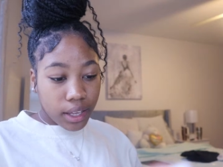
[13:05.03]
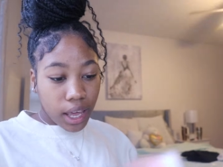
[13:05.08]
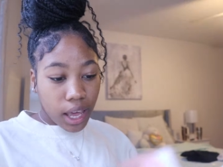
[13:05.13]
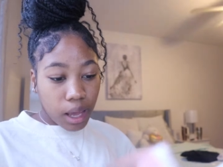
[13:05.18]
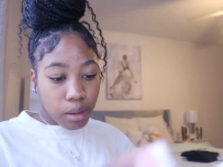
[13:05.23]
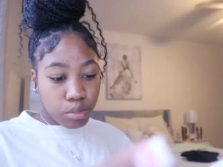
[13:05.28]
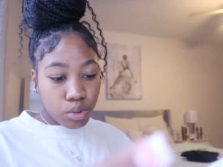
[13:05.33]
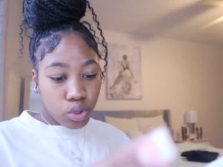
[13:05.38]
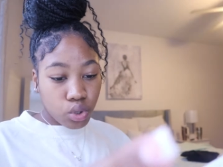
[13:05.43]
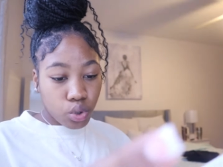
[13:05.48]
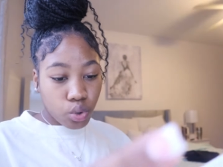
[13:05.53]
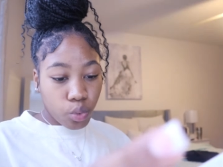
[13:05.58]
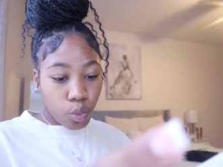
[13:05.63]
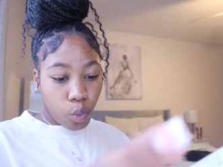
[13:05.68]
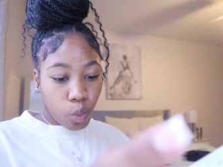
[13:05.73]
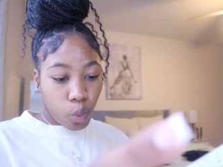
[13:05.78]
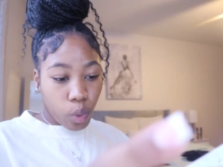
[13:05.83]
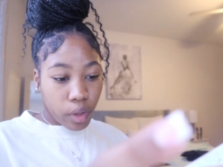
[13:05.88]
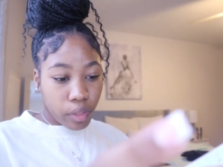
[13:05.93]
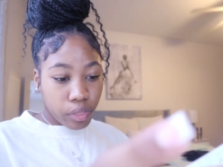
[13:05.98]
came to
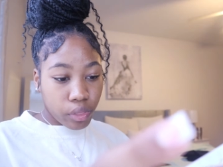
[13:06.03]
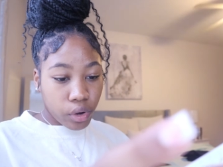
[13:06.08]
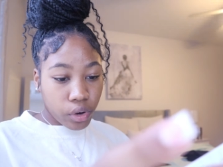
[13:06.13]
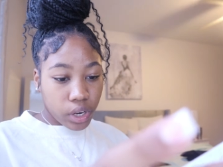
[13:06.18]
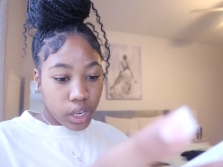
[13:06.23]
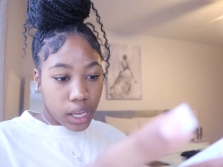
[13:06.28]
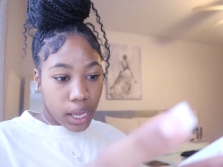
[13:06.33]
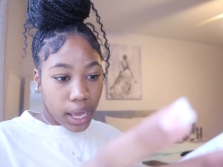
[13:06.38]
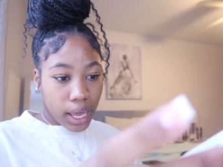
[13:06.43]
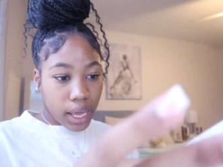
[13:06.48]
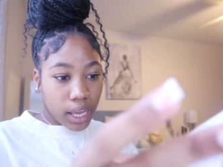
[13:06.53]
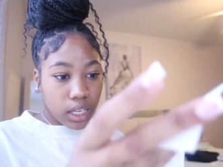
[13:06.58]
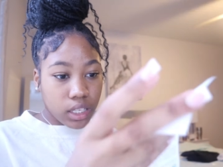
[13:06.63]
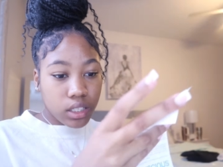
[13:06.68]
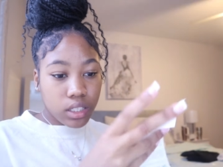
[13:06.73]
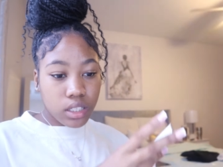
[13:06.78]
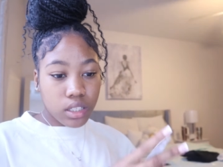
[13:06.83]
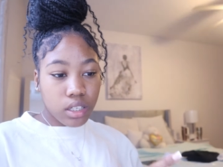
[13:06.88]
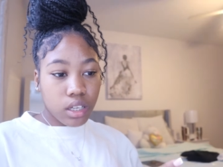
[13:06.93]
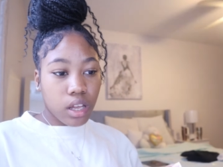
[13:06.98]
138
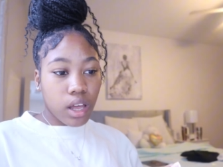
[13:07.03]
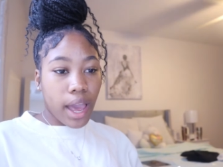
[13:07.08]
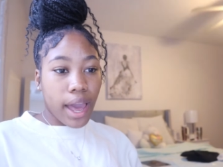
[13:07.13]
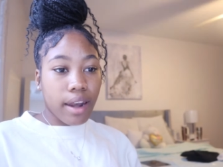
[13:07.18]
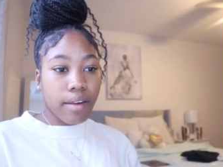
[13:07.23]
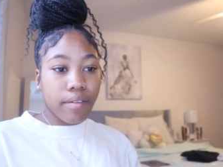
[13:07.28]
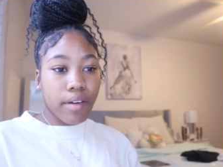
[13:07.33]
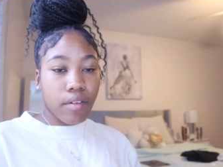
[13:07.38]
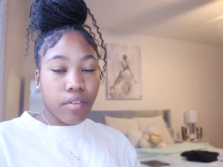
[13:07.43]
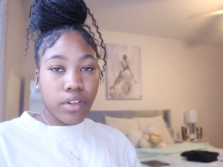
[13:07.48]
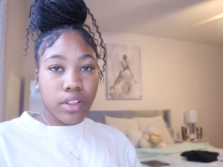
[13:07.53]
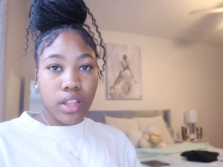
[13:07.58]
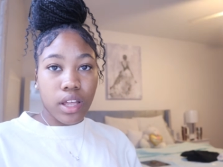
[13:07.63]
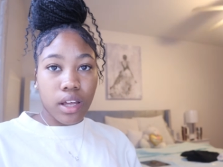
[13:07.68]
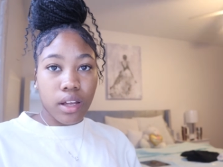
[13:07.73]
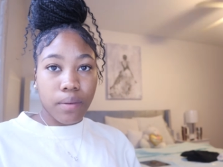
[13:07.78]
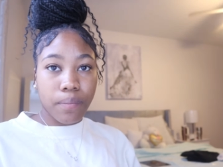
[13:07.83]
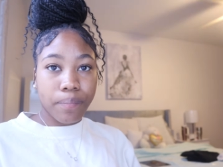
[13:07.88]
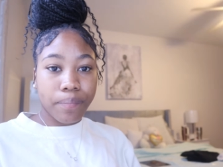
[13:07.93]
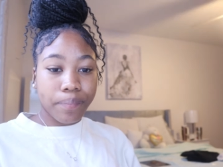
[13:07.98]
out of
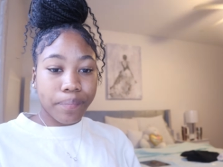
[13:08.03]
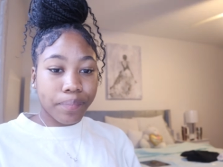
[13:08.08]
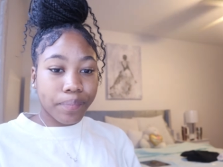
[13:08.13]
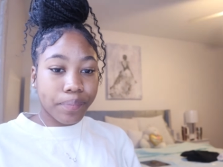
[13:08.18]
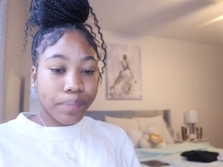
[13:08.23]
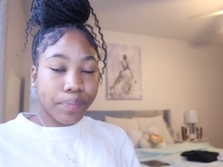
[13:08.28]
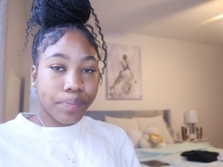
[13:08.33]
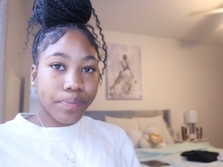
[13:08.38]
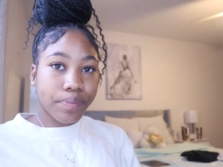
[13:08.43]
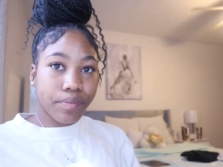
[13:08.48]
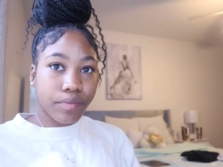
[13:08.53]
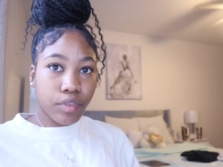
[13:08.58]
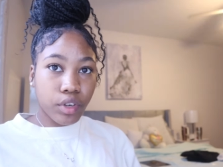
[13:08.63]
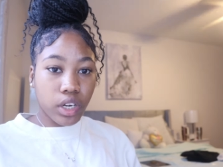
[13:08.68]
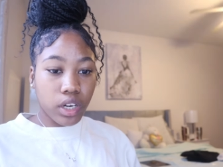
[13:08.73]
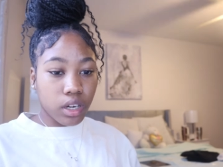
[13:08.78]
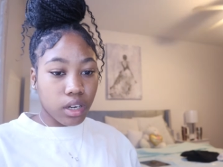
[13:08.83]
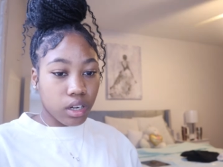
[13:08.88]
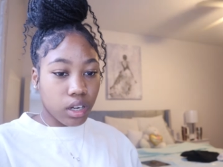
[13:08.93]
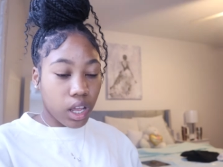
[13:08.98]
everything
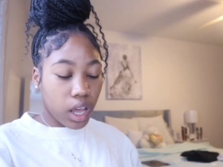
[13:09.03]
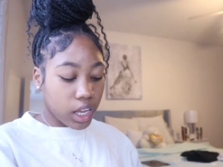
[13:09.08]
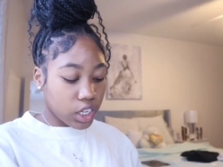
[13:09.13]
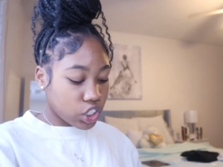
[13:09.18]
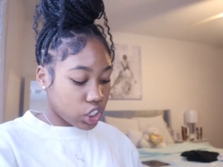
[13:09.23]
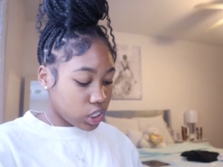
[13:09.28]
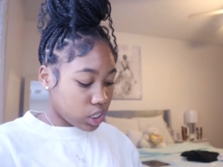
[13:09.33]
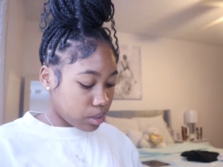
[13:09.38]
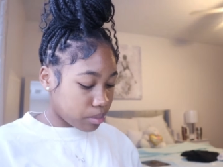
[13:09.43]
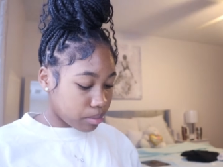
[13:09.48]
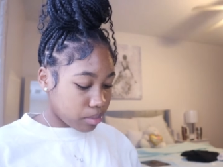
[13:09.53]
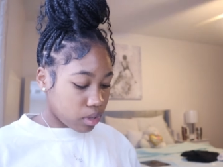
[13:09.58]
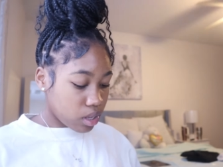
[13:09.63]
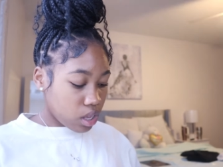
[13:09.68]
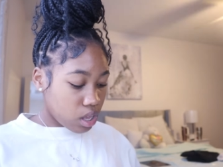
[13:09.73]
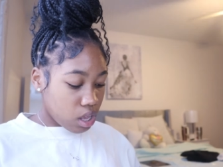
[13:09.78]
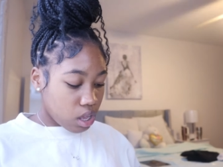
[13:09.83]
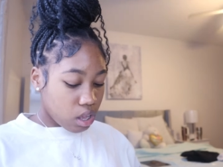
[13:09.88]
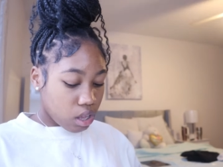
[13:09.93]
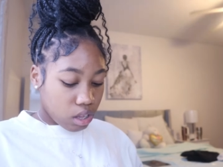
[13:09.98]
for H&M.
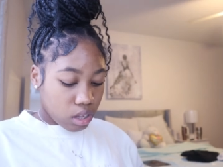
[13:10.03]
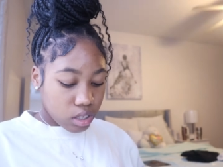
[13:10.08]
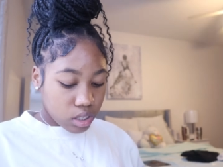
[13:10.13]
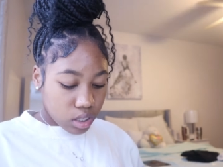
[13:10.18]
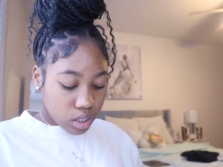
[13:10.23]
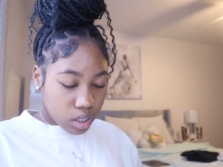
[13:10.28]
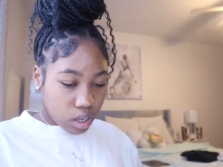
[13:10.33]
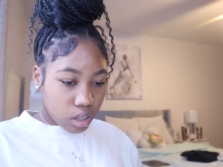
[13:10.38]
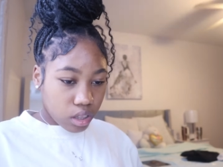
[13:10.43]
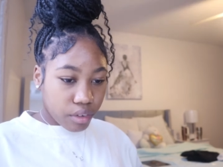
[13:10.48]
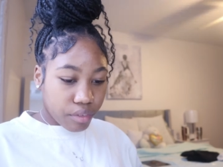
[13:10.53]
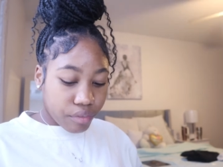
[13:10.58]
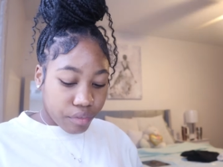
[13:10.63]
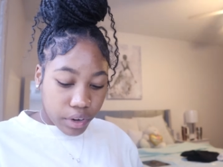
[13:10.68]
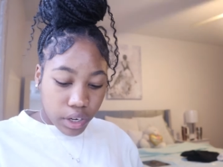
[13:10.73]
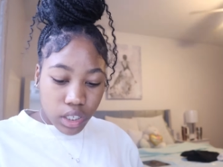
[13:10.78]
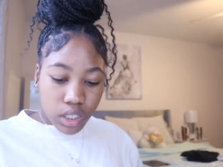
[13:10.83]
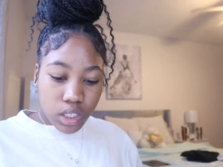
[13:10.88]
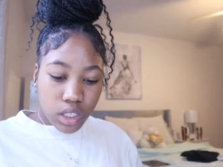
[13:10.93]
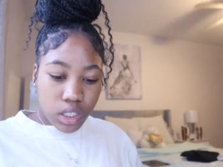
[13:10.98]
So the
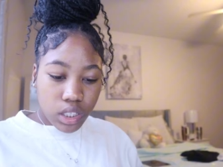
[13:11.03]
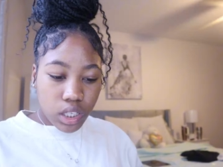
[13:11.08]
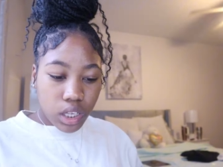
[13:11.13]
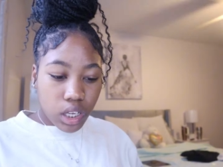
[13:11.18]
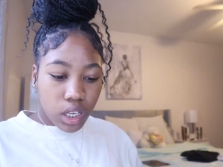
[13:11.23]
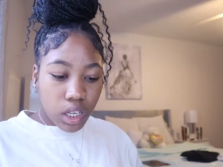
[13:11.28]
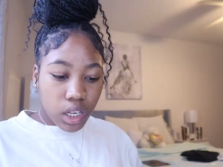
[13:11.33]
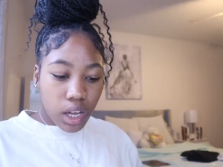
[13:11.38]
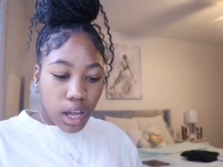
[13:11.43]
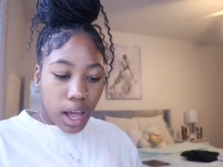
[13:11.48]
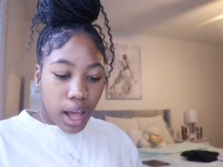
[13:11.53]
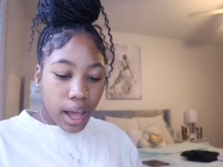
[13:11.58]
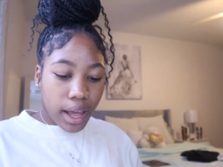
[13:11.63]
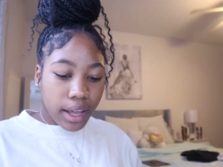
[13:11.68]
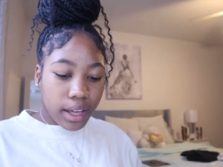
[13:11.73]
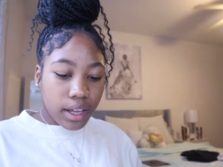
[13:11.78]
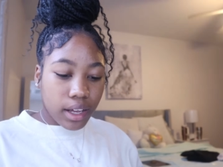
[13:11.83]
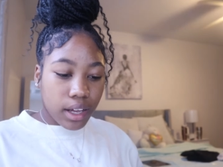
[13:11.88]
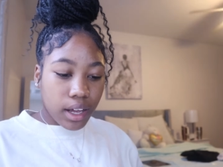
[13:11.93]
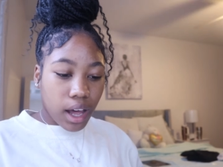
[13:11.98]
first thing
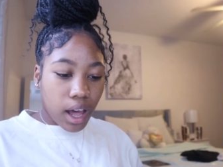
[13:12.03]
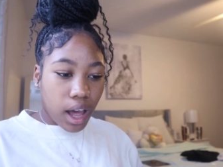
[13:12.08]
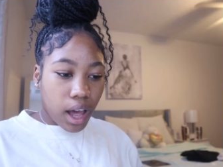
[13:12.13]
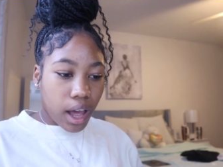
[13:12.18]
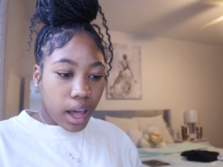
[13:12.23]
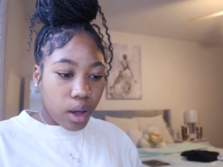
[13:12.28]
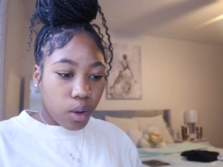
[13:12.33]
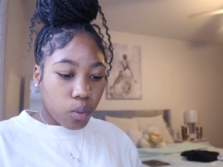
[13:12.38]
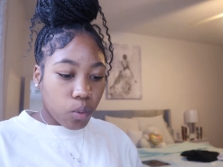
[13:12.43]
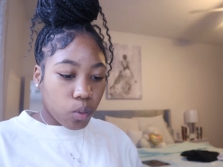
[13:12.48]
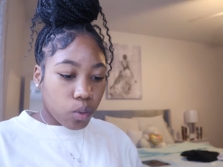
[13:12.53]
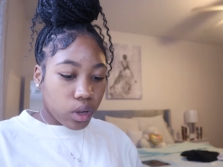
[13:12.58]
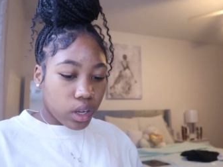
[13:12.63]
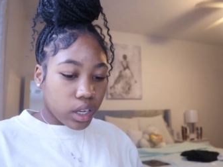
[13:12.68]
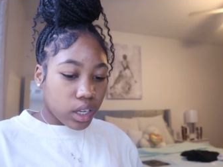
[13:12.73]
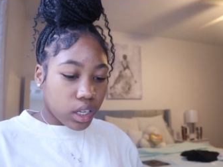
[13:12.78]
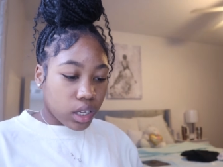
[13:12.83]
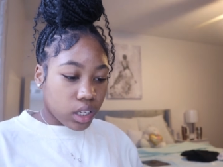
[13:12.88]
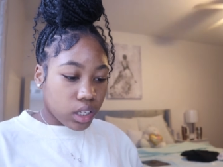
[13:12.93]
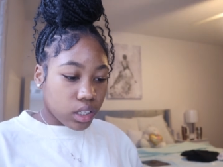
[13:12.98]
I got
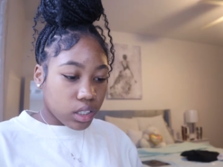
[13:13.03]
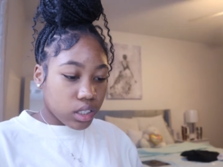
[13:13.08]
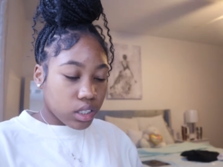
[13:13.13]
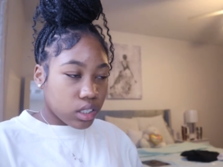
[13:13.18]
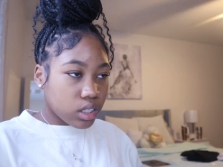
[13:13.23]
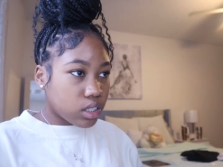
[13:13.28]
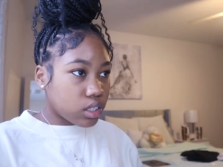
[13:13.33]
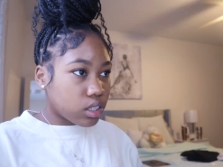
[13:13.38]
was